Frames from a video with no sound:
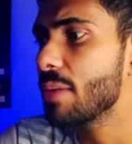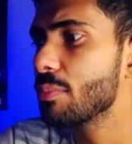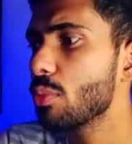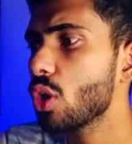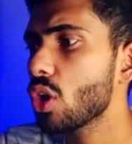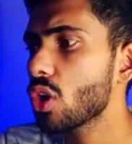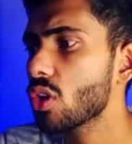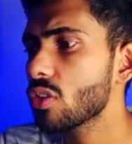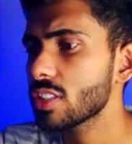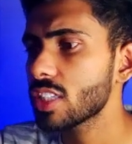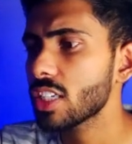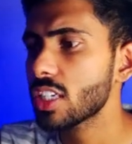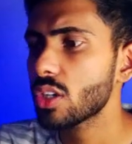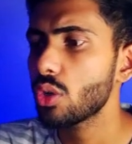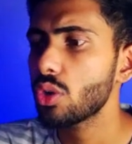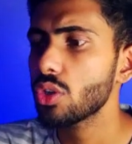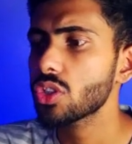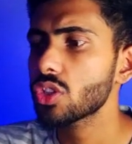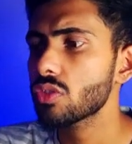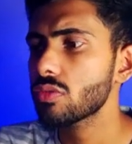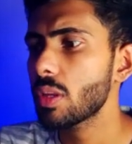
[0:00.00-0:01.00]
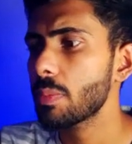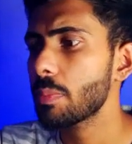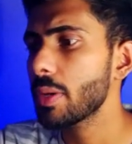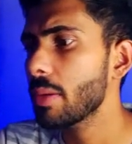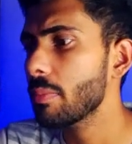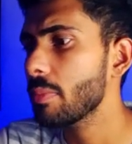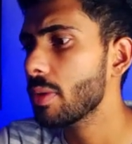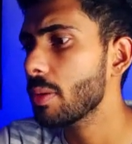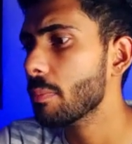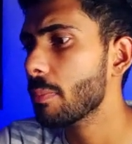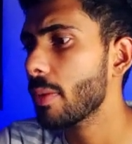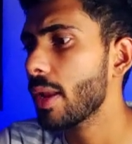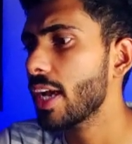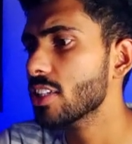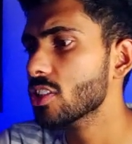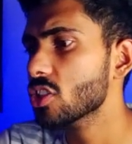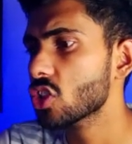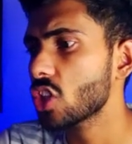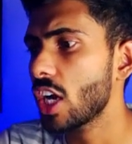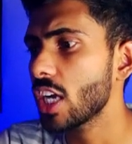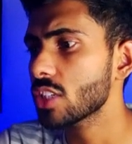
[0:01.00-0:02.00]
And moreover, the cost of the premium
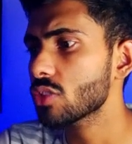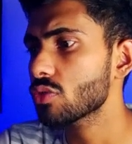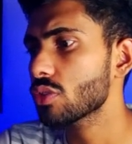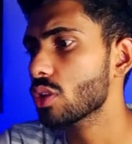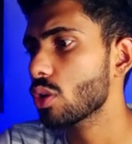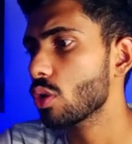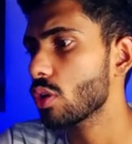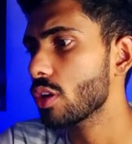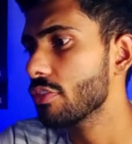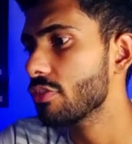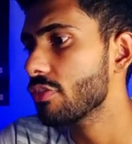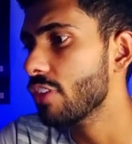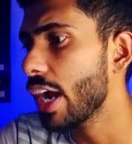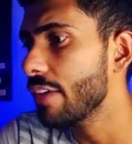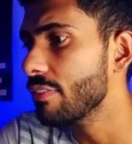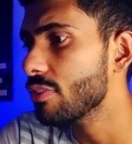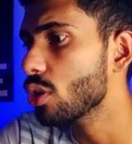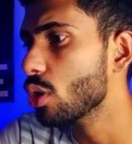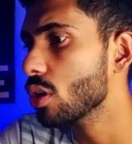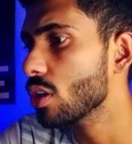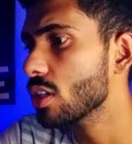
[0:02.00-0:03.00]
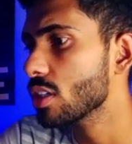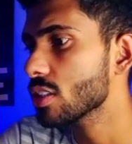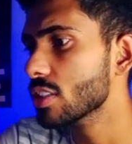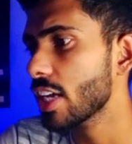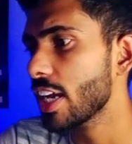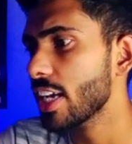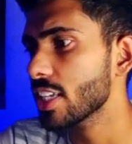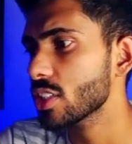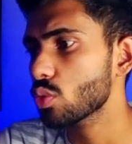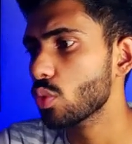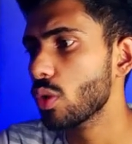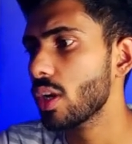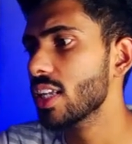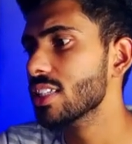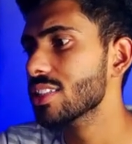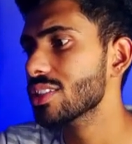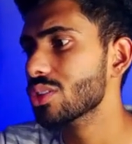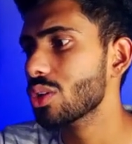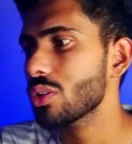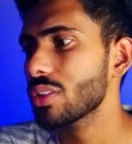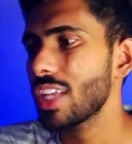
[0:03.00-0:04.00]
plan starts with only $5 as
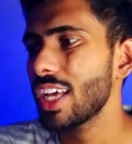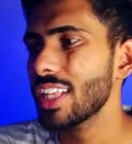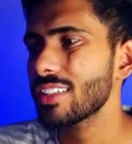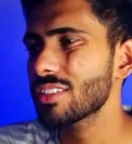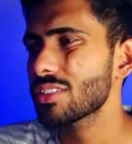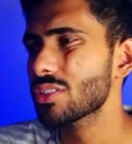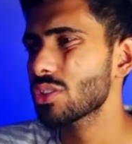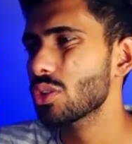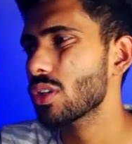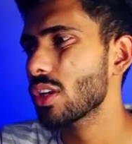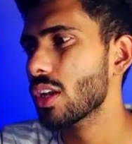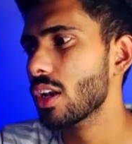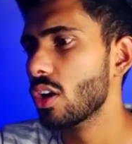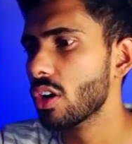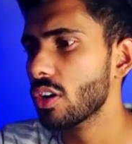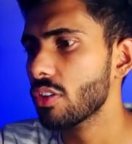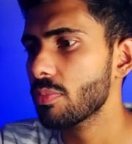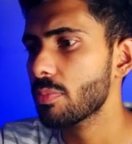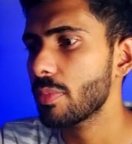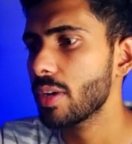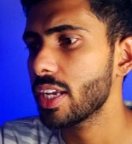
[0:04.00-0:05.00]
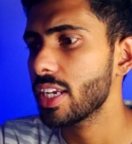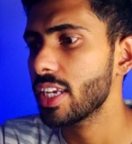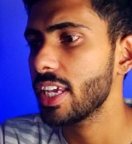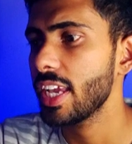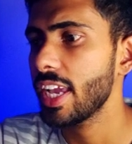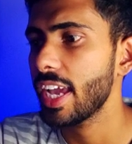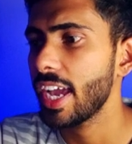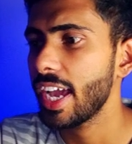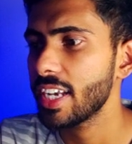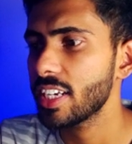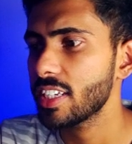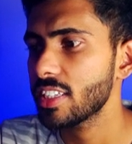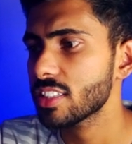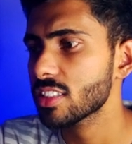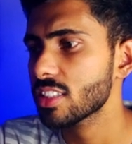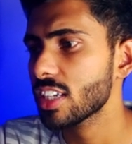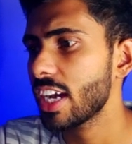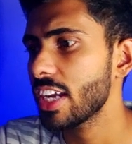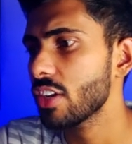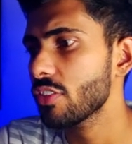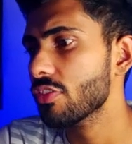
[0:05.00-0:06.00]
well, so that is not a lot of money and
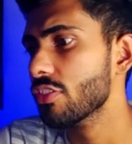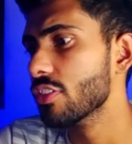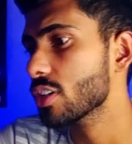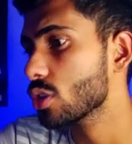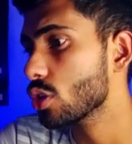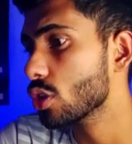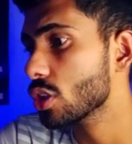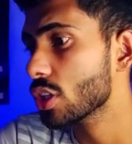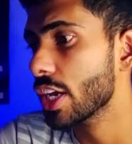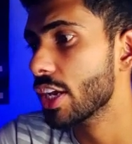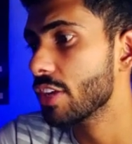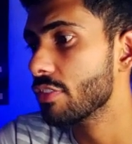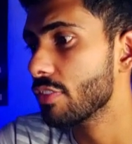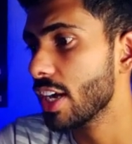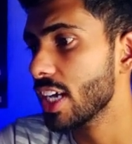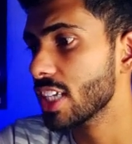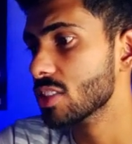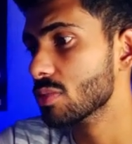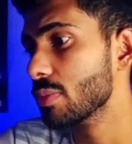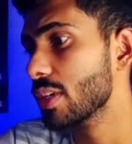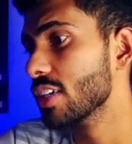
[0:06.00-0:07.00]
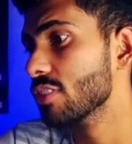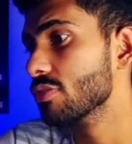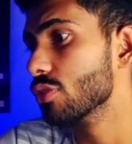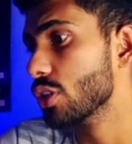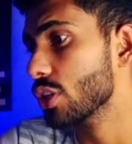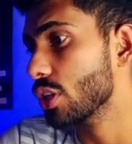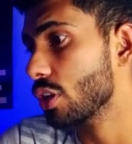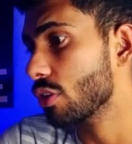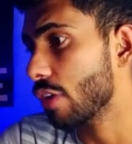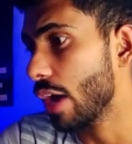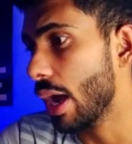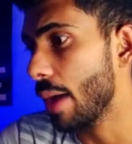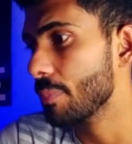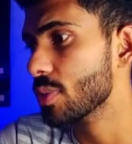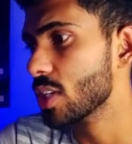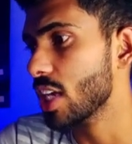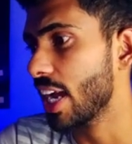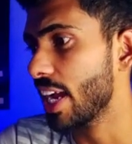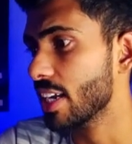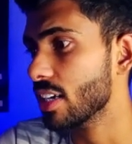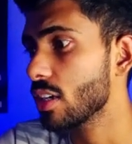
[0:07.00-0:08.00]
is kind of a good investment for your
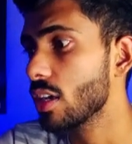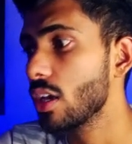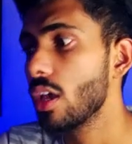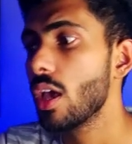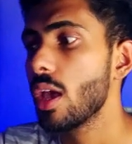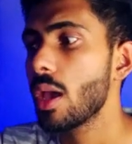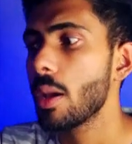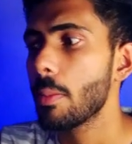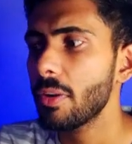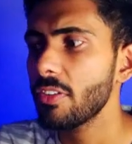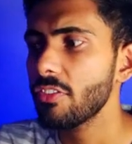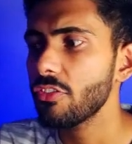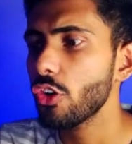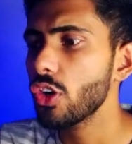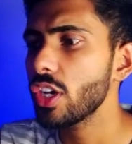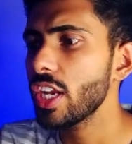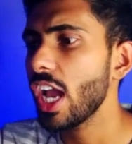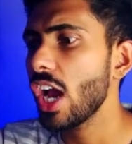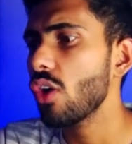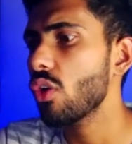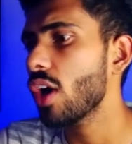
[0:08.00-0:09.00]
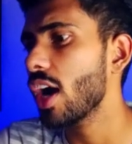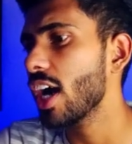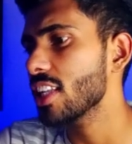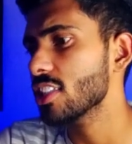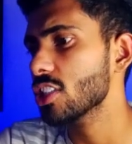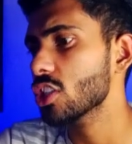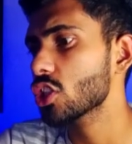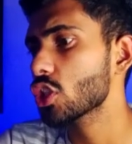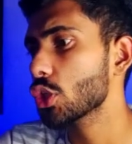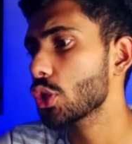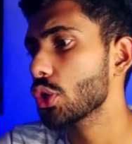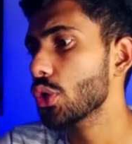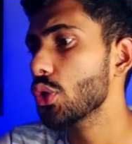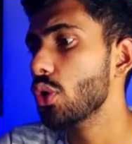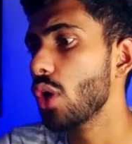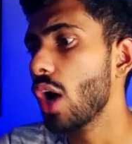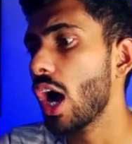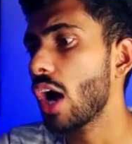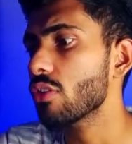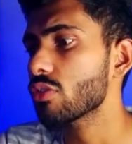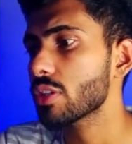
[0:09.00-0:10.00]
website. But for now, I'll just show
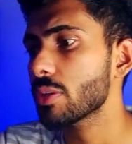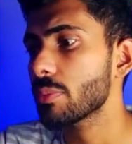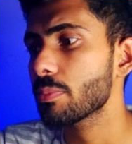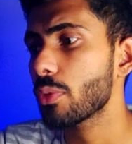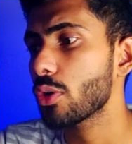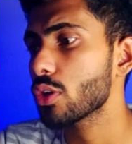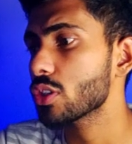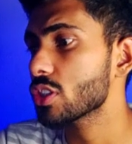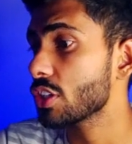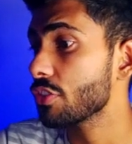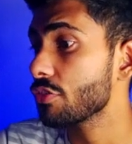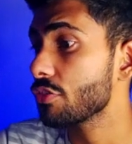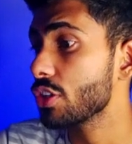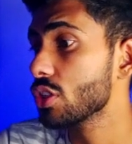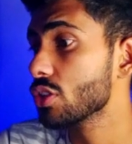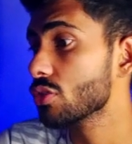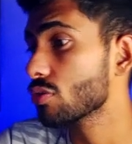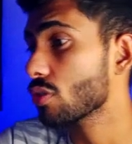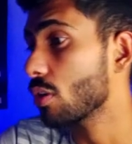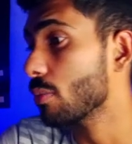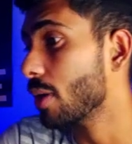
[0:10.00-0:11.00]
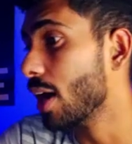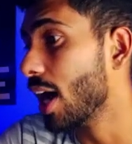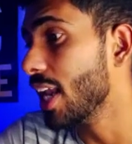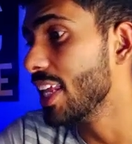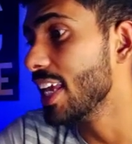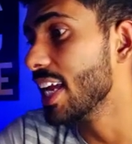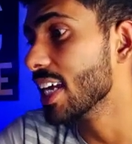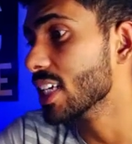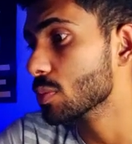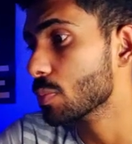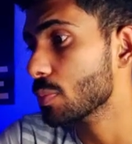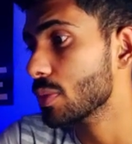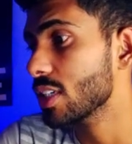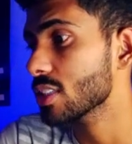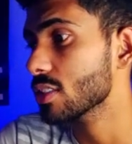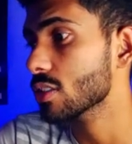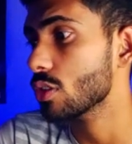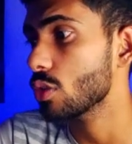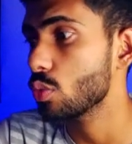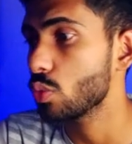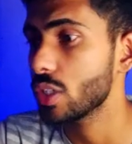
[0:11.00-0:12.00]
you how to import reviews from
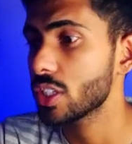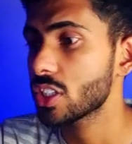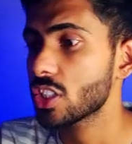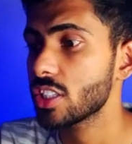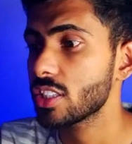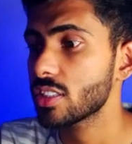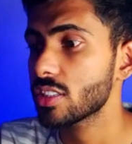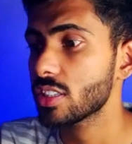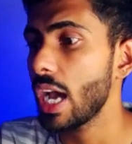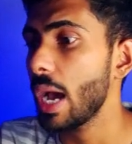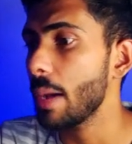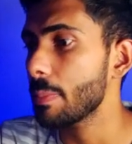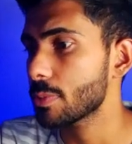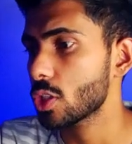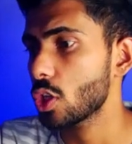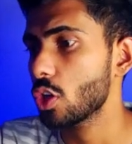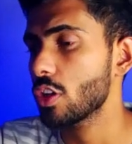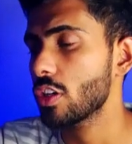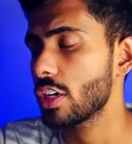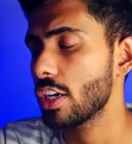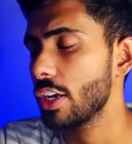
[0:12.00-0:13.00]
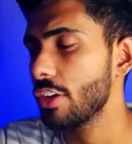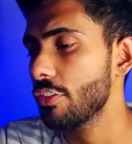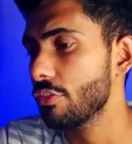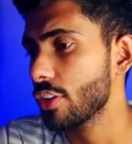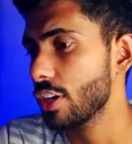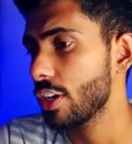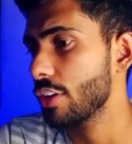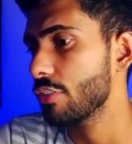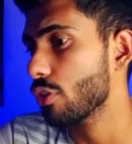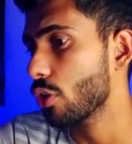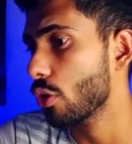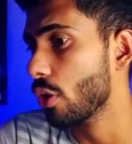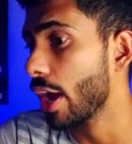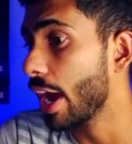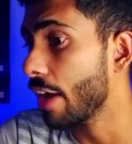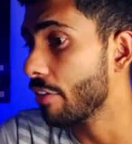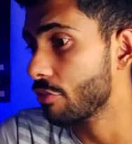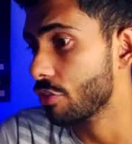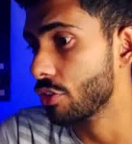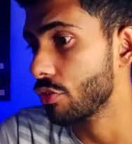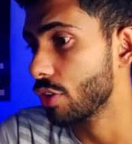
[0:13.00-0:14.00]
AliExpress, which is absolutely free for
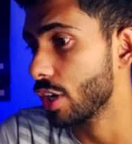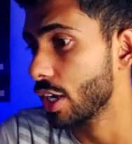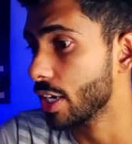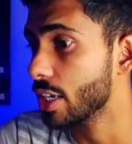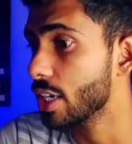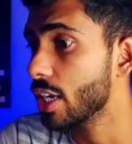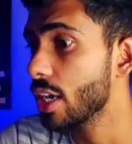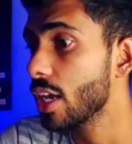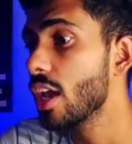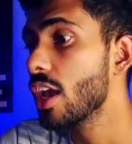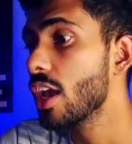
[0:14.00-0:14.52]
everyone.